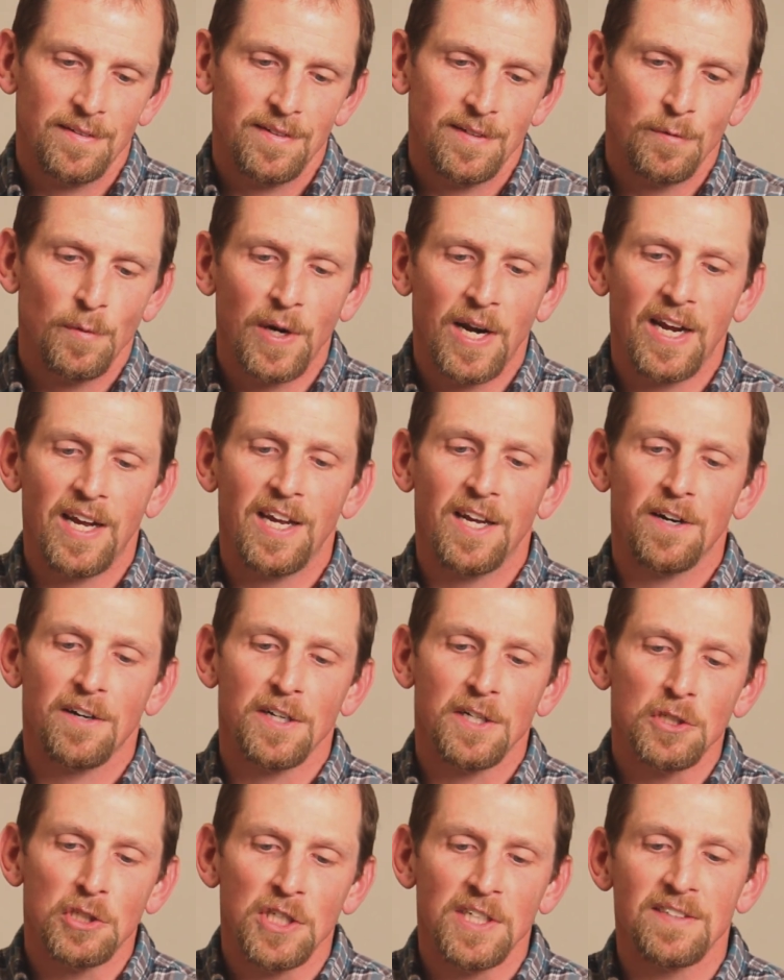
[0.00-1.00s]
And what I hear
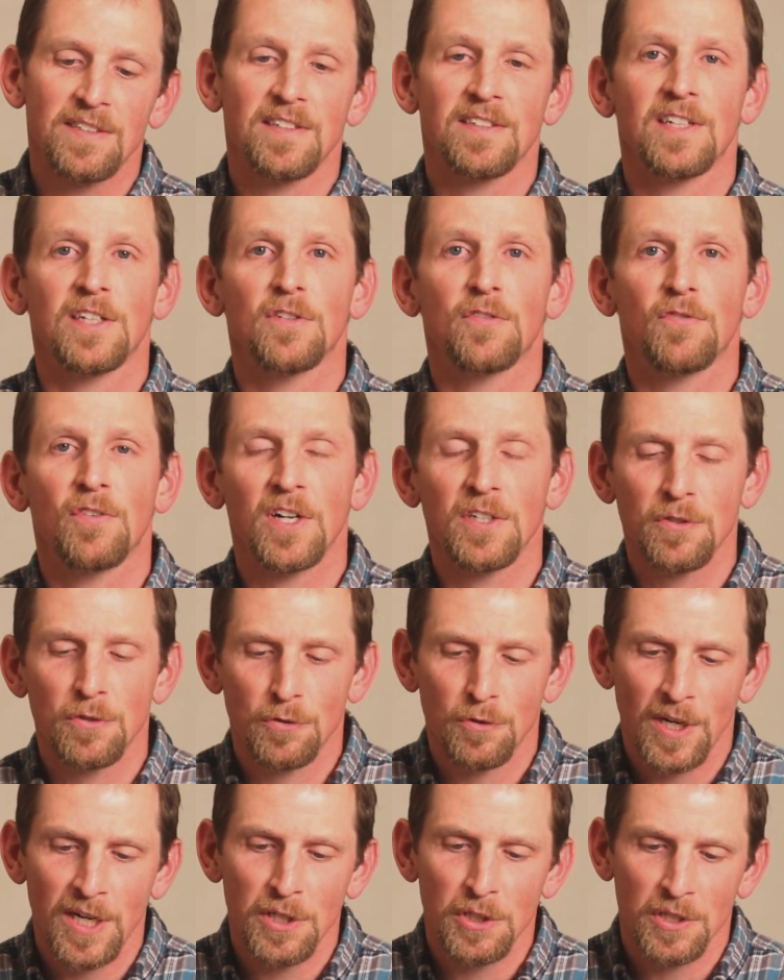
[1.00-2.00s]
in Jesus'
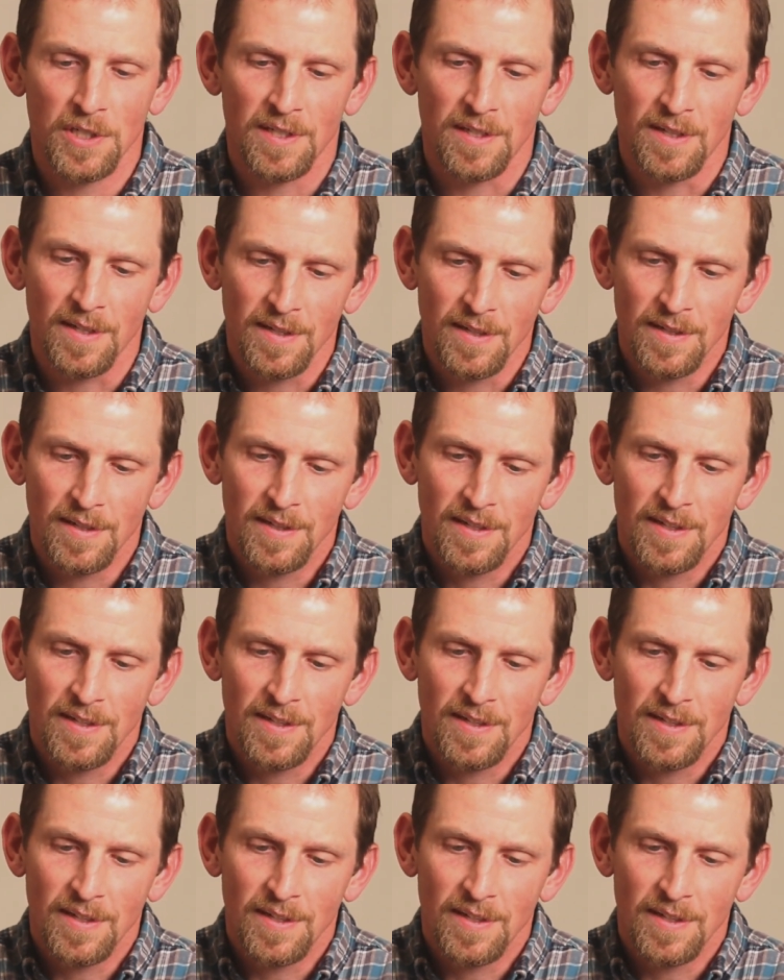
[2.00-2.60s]
frustration